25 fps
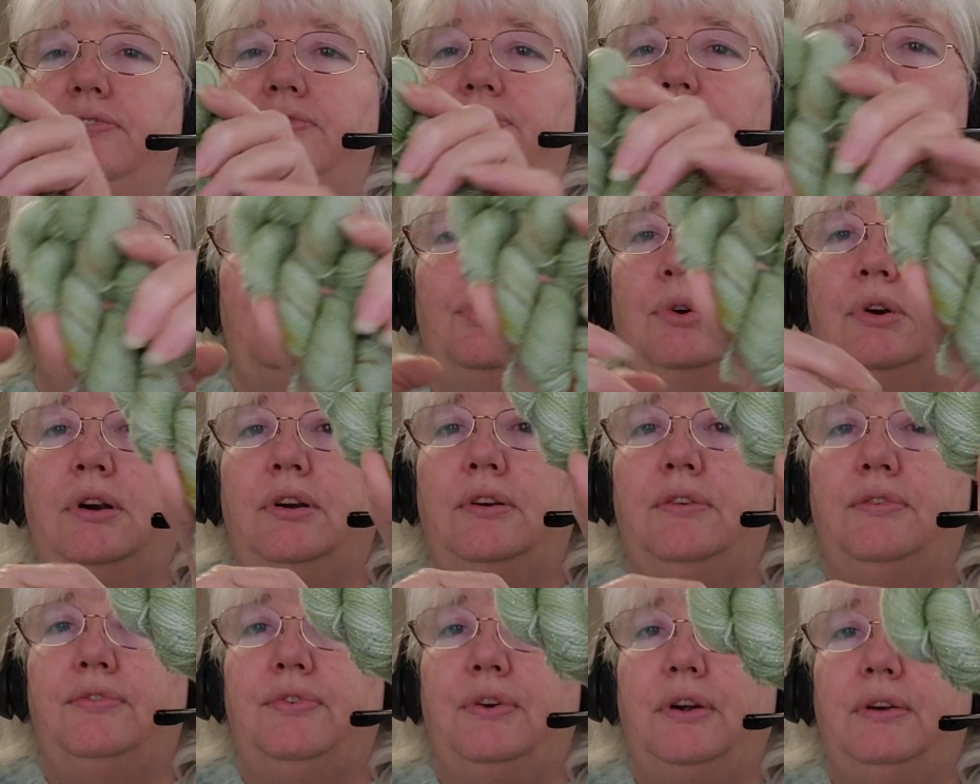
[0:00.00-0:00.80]

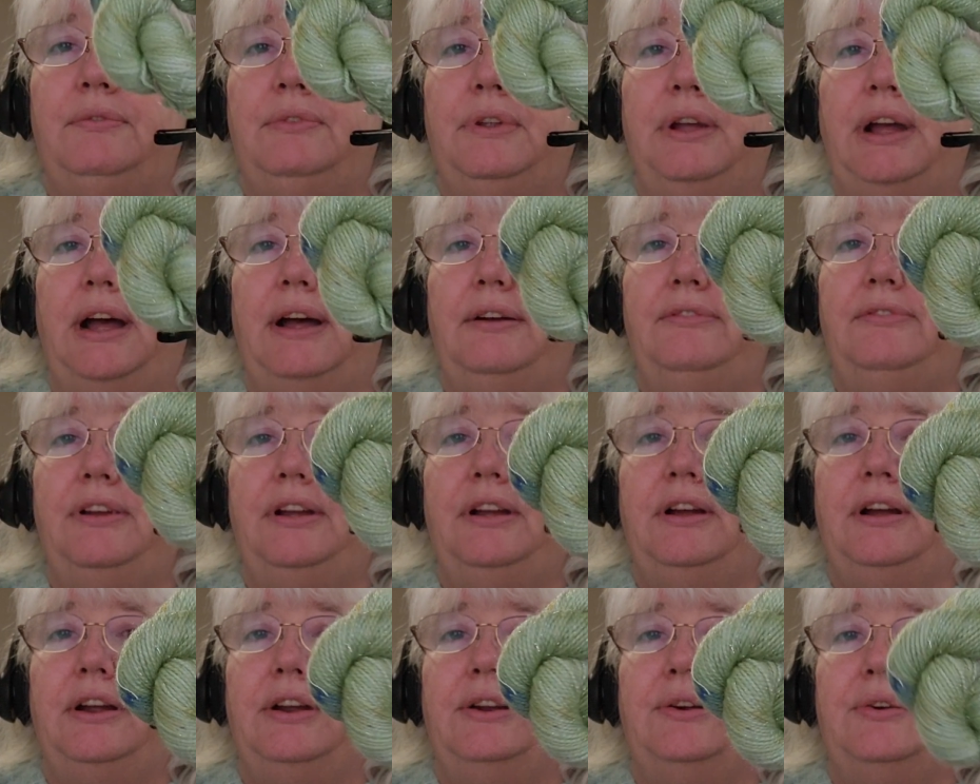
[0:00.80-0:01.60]
4 from the
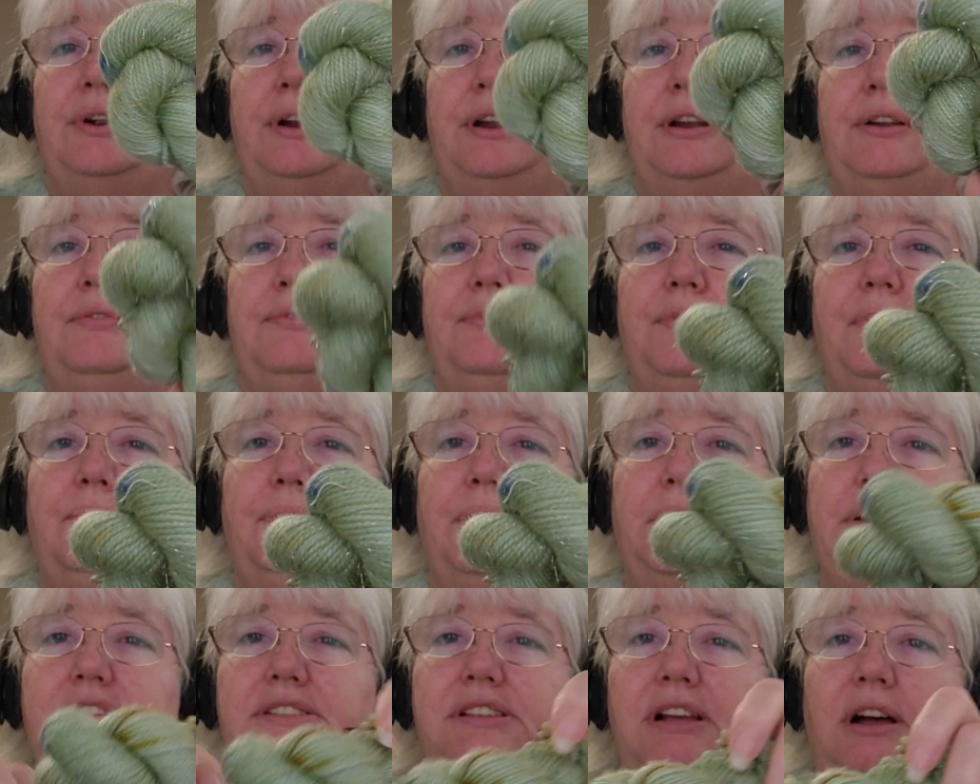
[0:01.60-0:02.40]
advent I created for
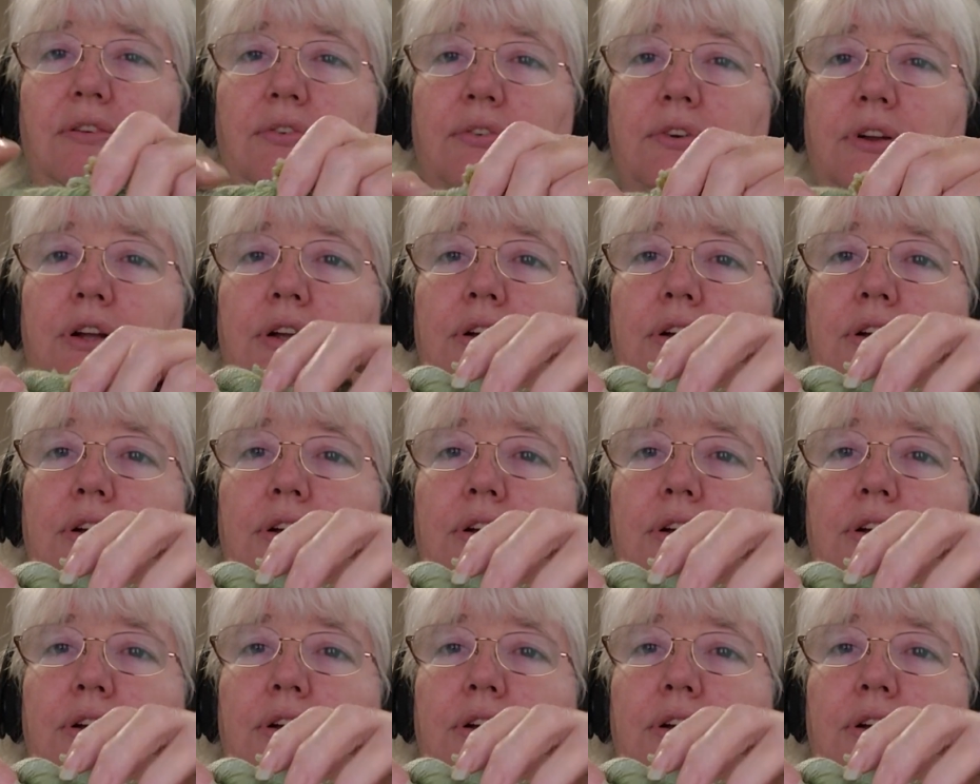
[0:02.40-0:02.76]
myself,